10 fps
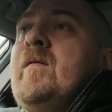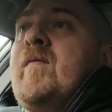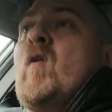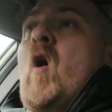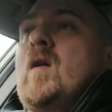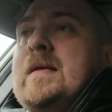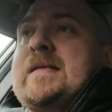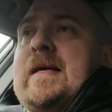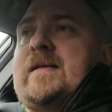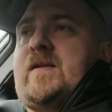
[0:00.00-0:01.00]
for all
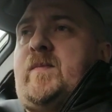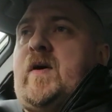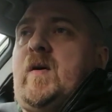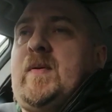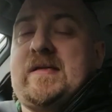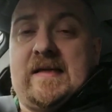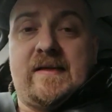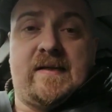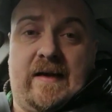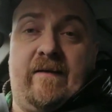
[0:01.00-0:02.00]
intents and
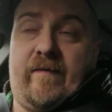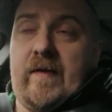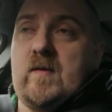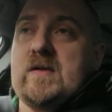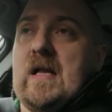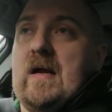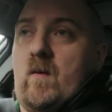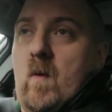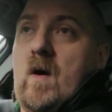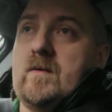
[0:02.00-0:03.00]
purposes, it feels like
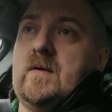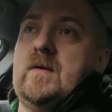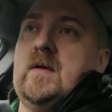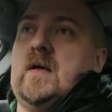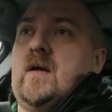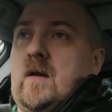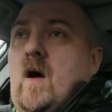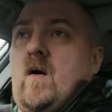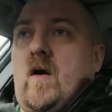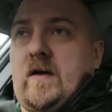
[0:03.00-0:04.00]
one
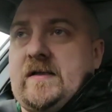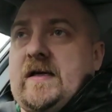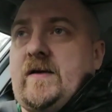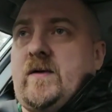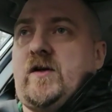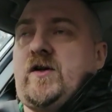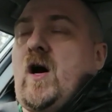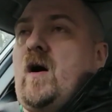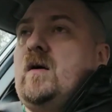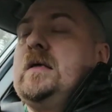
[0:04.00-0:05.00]
long continuous
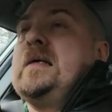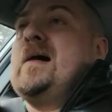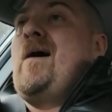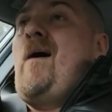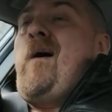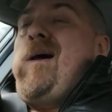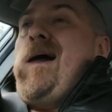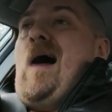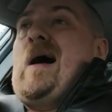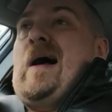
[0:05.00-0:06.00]
shot.
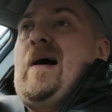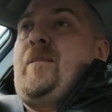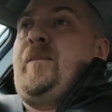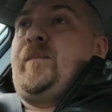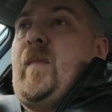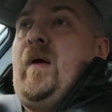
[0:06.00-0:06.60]
And